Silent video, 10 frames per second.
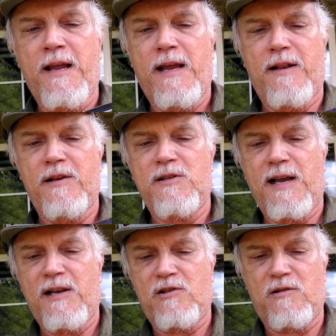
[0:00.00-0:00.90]
And this
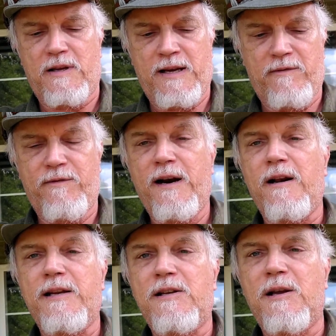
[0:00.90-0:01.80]
has a
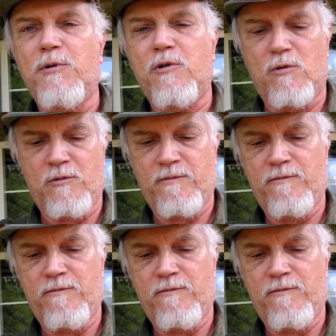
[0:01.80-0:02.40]
fairly typical